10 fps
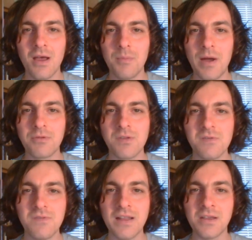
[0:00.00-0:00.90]
about to
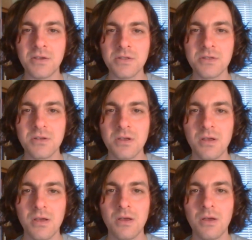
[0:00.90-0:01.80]
vanish
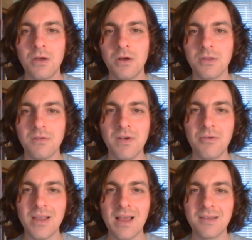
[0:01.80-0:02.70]
on the
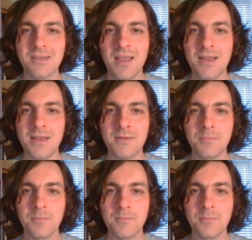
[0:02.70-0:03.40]
very last day.